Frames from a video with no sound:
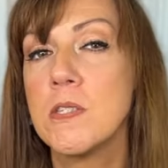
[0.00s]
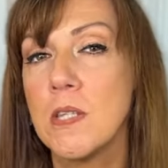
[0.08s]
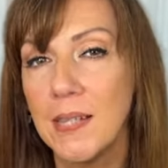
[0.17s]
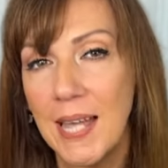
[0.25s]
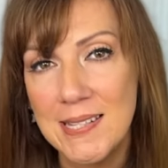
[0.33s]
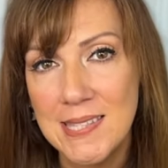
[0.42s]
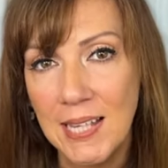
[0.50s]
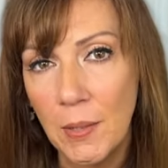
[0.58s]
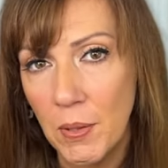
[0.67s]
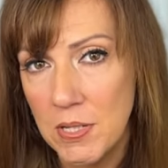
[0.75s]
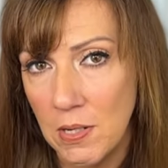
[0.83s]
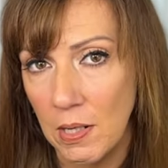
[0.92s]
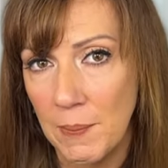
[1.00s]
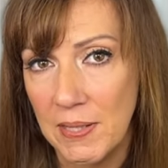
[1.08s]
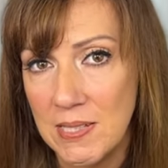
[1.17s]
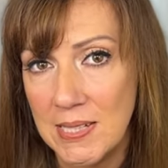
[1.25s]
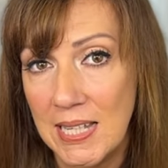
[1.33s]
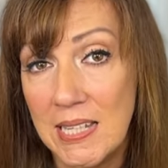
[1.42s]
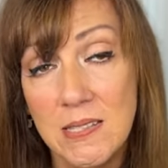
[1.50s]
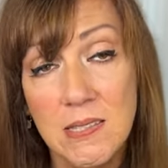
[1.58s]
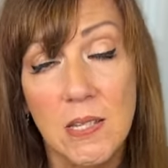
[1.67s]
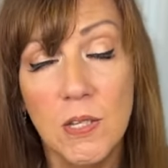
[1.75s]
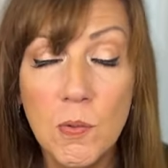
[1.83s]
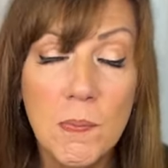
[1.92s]
So the last thing I want to talk about today is
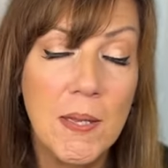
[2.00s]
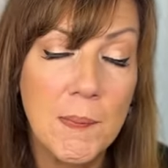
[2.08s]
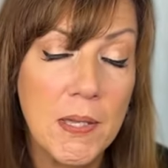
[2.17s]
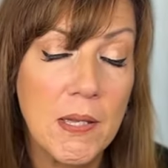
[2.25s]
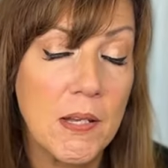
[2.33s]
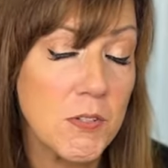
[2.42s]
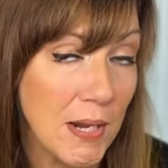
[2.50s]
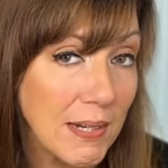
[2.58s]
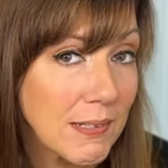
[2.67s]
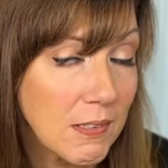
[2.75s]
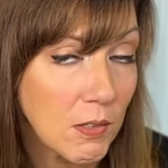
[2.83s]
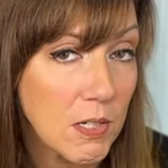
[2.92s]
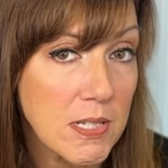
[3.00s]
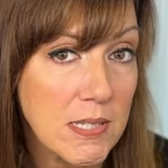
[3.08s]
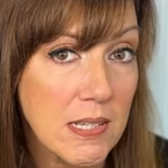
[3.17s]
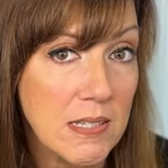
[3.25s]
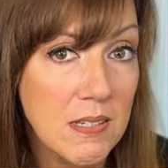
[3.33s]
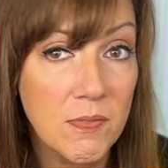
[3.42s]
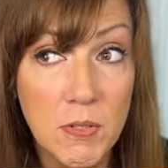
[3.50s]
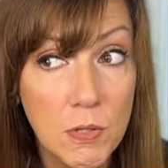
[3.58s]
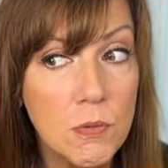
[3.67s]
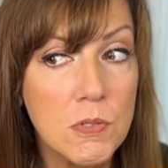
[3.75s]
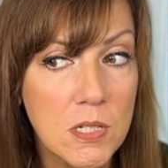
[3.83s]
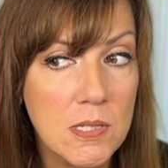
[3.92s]
that you may be attracting narcissists if
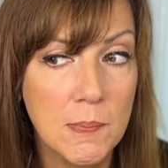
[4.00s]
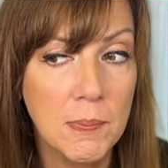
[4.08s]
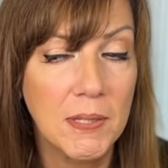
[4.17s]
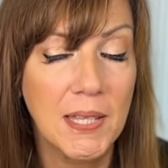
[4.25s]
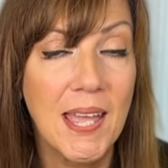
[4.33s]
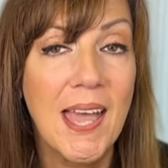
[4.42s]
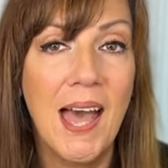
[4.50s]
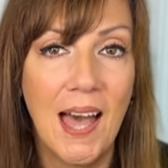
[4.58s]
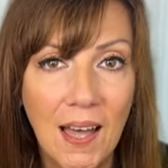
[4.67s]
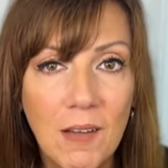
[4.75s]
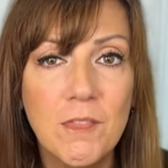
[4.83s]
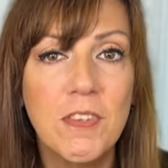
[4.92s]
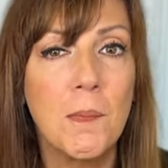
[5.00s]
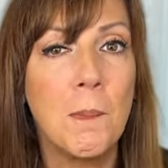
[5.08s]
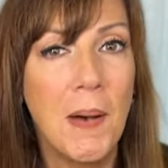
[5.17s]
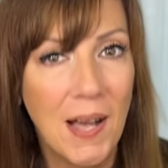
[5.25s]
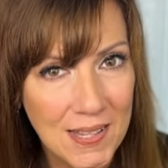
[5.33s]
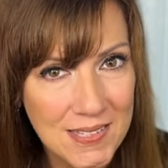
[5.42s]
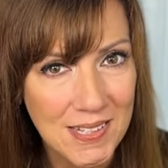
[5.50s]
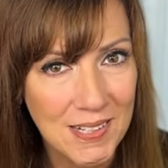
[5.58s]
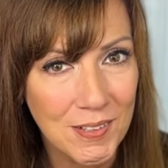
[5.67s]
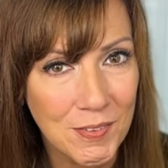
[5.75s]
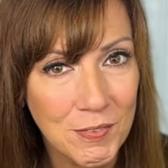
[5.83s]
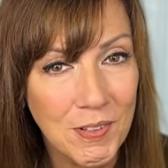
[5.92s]
you just simply have the
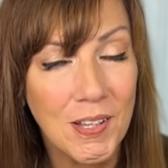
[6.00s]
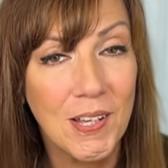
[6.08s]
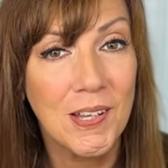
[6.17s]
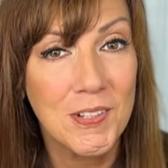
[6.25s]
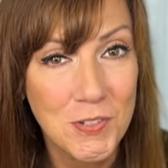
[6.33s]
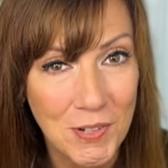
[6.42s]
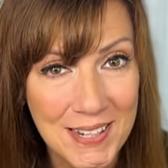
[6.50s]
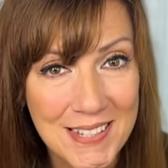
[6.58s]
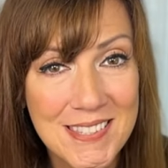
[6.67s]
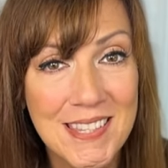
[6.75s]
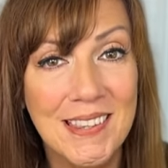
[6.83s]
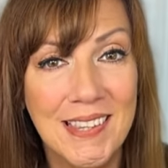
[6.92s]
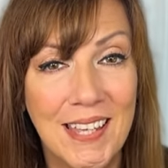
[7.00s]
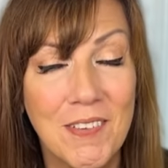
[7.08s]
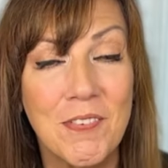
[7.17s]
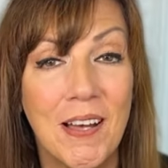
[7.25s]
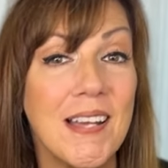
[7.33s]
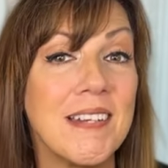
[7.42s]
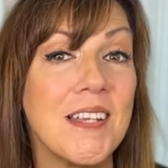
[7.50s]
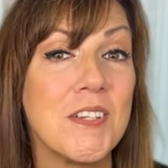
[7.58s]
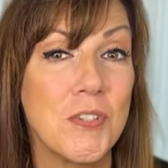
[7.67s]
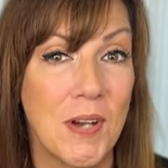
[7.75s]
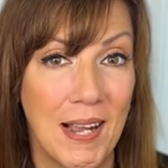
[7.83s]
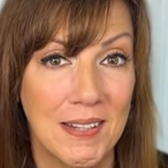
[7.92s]
positive traits that they find
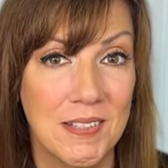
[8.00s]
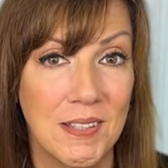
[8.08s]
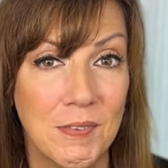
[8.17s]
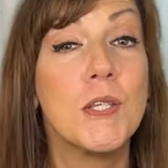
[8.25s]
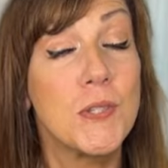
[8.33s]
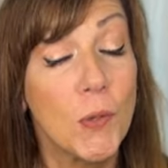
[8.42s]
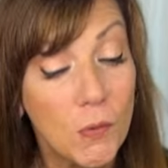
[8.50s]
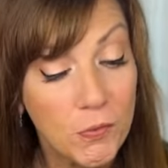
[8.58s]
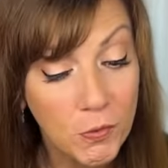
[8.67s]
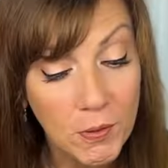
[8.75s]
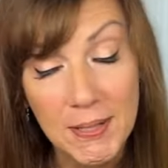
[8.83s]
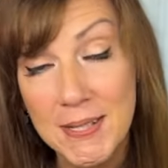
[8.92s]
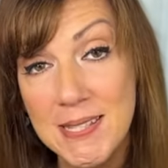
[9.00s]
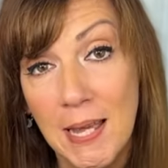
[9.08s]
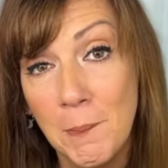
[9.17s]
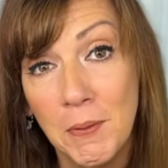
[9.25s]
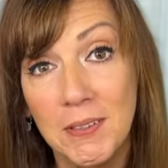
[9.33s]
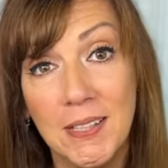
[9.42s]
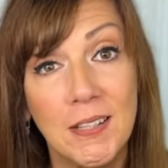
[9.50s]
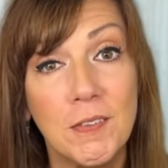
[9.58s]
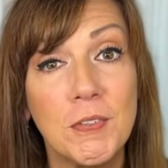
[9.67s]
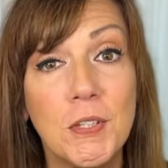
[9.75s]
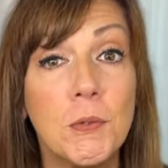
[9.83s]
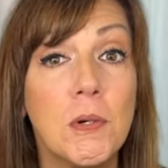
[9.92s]
attractive. So for example,
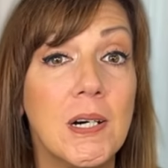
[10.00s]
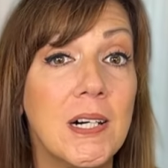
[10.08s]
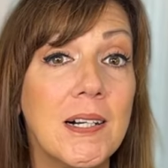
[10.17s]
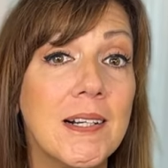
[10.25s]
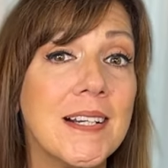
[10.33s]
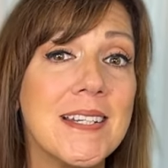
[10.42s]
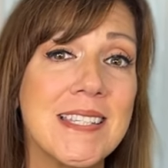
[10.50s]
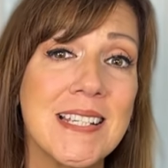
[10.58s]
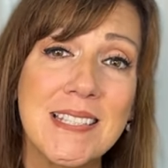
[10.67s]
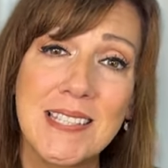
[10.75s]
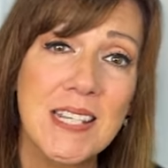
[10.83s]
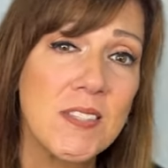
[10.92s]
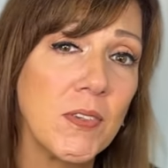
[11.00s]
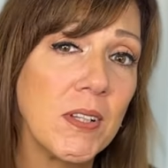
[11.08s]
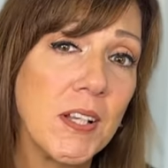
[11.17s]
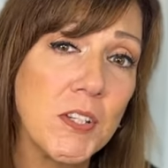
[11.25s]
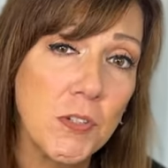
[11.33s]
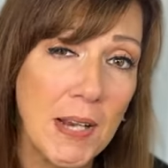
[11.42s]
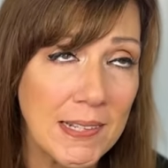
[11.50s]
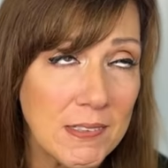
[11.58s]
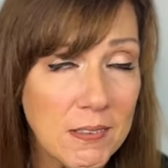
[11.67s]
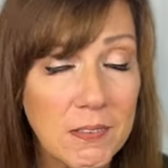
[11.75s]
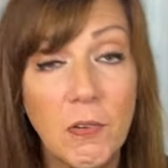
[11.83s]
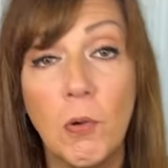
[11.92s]
if you are successful,
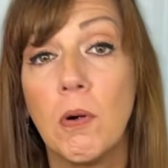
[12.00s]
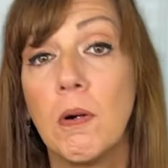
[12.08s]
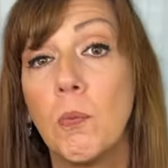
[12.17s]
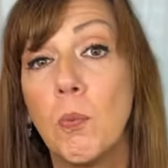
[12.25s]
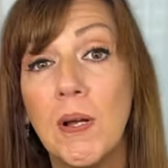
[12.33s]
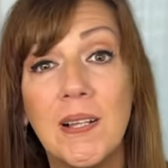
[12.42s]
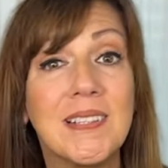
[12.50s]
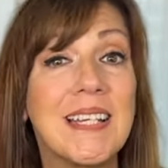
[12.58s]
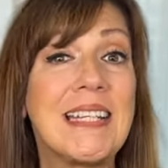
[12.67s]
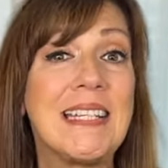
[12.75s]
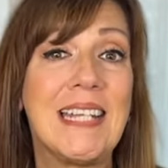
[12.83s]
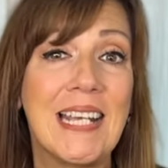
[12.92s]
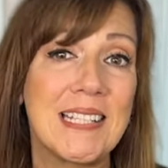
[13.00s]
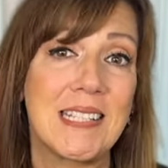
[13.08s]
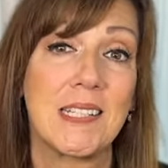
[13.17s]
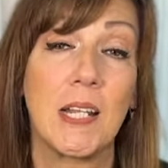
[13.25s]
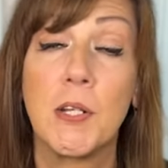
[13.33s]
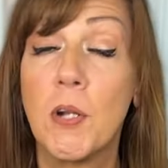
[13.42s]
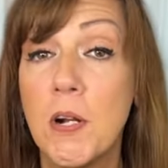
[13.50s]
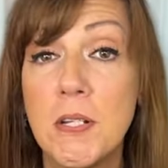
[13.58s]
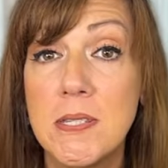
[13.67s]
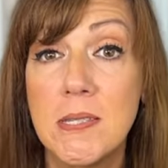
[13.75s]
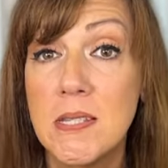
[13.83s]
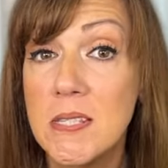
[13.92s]
attractive, or well-connected, a
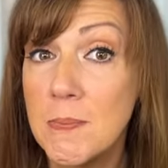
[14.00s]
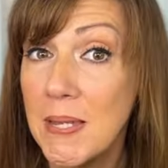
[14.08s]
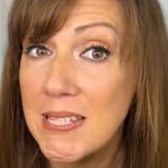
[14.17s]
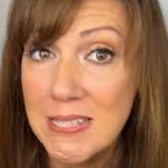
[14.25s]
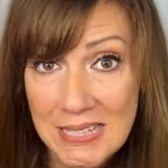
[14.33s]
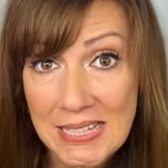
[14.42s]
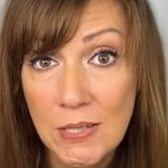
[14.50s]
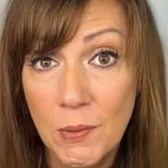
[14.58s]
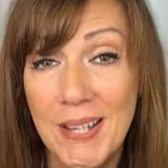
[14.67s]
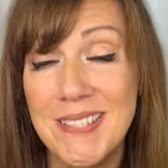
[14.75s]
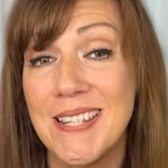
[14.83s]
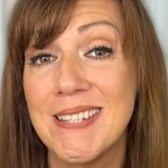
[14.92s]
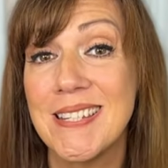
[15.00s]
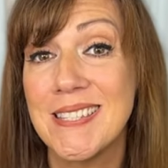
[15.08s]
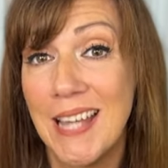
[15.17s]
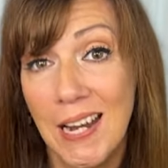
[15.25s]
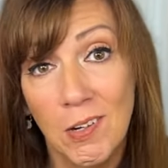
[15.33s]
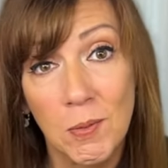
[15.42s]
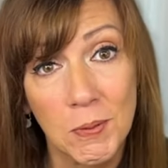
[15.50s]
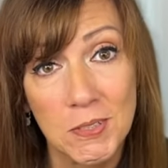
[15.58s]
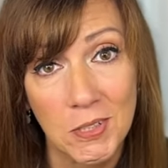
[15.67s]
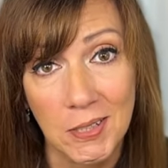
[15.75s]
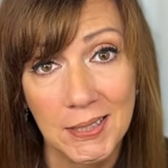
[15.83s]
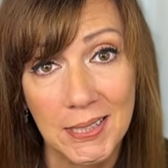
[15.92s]
narcissist may see you as a desirable
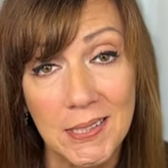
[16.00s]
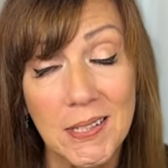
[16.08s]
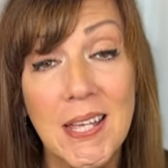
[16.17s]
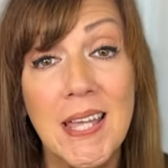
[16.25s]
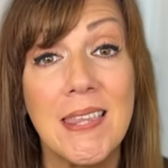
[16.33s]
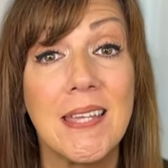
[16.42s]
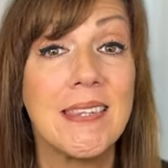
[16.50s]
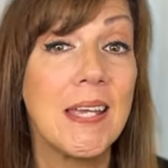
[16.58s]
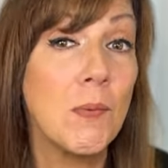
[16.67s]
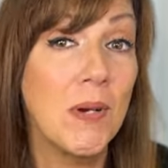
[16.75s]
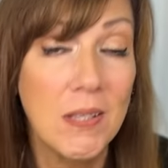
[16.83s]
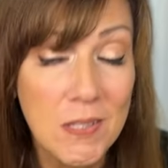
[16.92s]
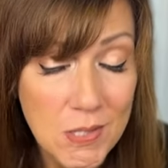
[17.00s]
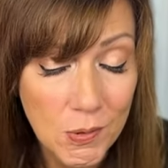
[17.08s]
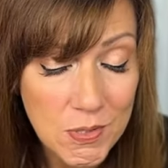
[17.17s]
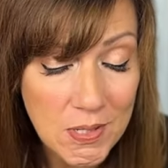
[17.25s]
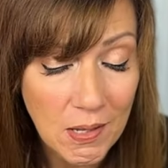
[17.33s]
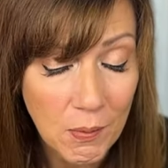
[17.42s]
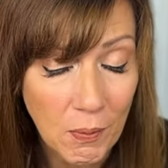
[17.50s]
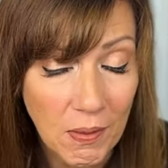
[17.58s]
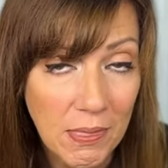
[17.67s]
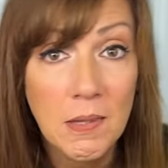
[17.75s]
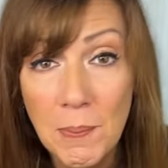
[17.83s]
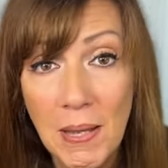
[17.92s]
target that they want to associate with.
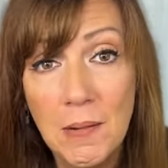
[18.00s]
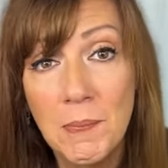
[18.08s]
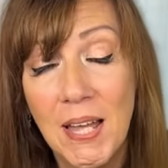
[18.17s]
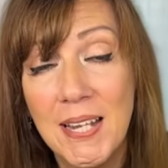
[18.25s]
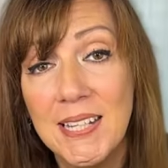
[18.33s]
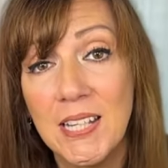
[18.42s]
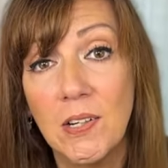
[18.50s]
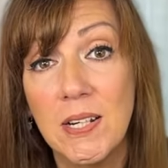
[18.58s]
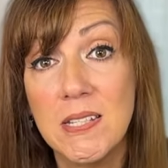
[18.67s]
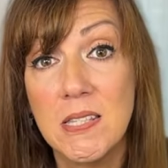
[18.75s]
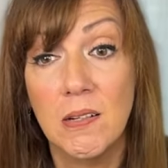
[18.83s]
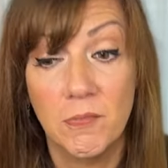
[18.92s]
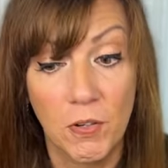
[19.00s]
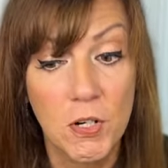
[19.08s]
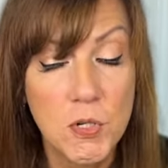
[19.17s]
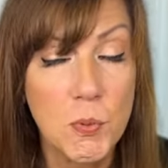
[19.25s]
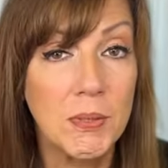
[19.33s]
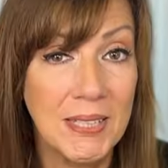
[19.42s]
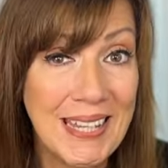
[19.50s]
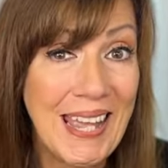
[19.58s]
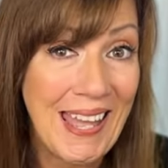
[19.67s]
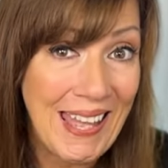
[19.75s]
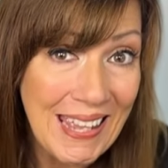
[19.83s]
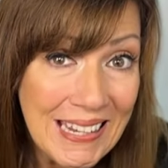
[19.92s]
The bottom line here is that virtually
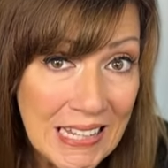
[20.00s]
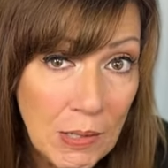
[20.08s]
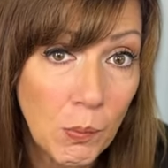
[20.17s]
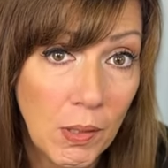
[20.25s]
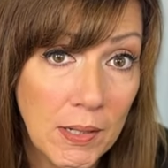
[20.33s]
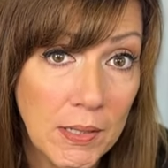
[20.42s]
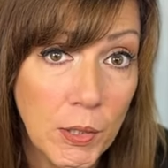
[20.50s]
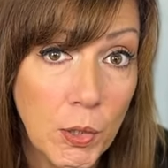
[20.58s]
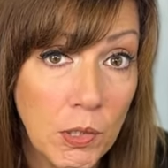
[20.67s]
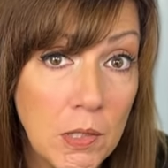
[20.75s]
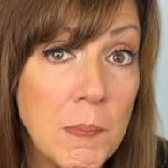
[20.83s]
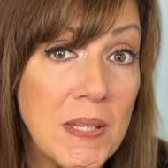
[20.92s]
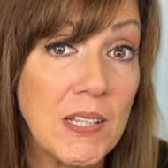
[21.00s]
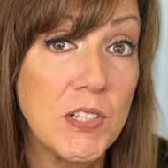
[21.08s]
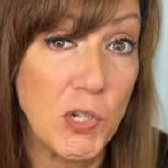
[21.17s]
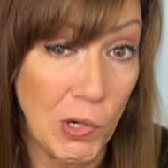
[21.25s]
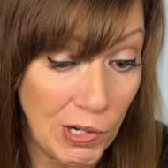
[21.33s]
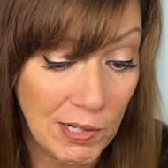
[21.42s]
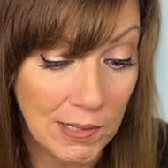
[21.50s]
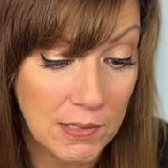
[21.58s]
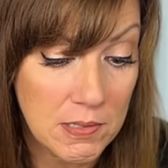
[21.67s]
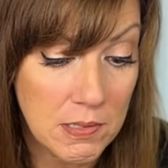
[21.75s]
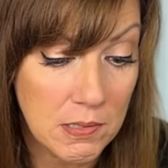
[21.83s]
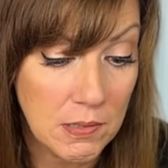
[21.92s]
anyone could be a
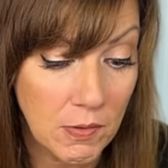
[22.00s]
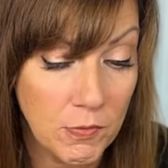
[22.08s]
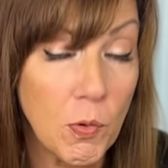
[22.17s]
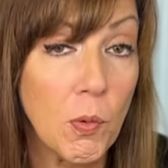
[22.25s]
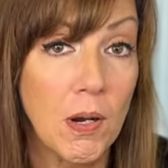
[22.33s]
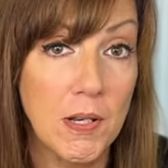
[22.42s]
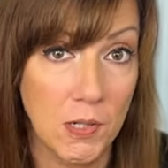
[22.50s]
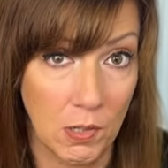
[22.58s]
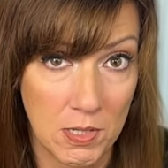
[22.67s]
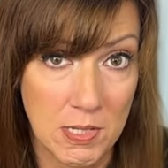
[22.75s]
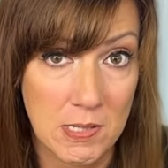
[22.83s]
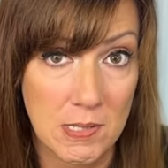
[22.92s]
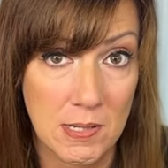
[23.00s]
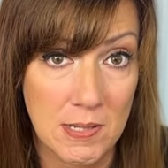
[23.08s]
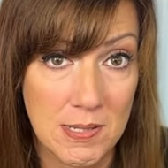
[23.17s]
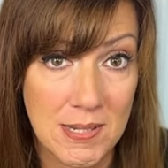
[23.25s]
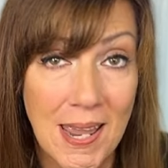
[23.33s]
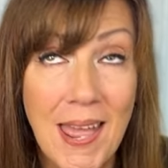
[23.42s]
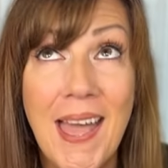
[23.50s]
target for a narcissist.